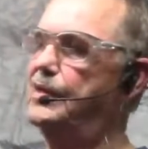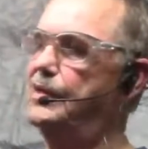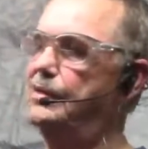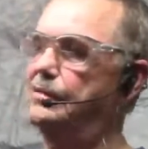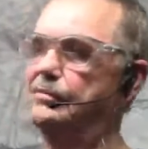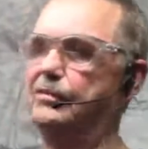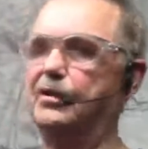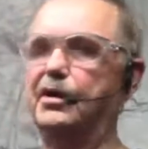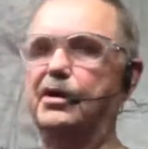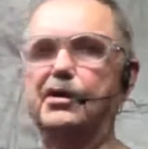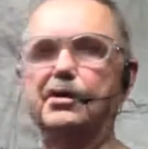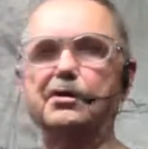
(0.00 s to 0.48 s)

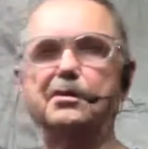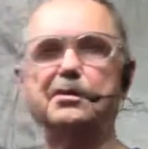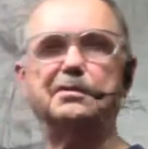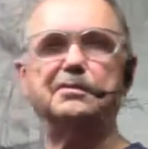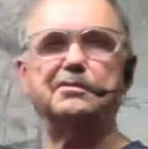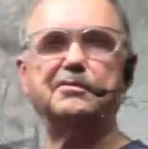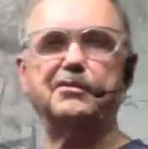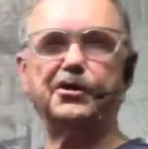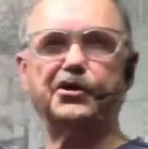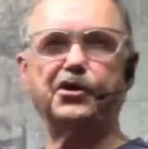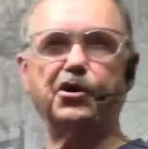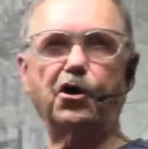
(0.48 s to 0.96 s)
Where
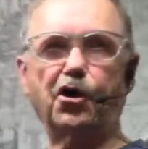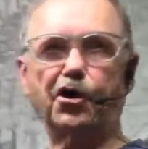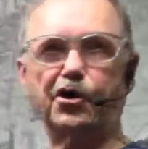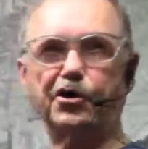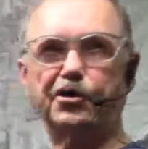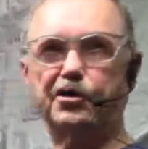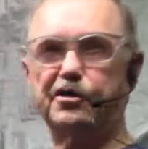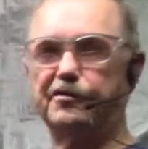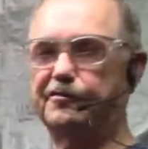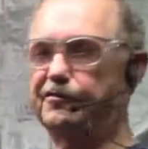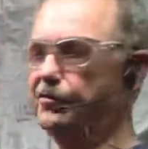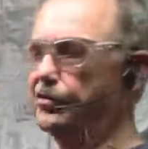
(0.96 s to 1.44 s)
the
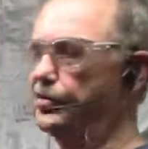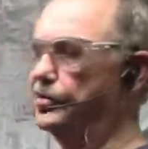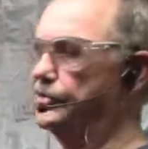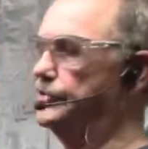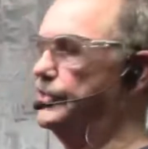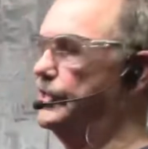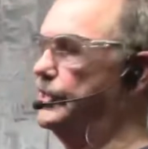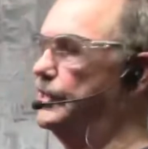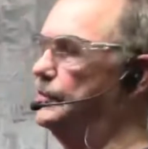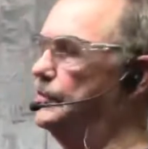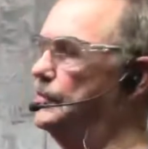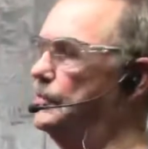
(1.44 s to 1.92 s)
Carter, for
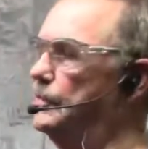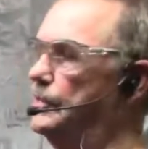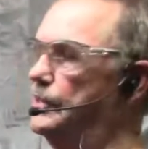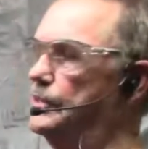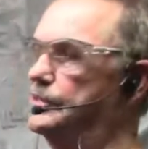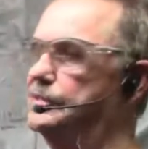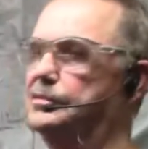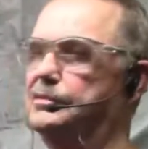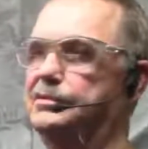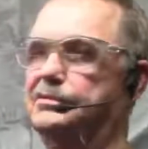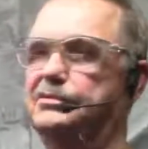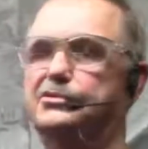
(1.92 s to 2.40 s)
example, has a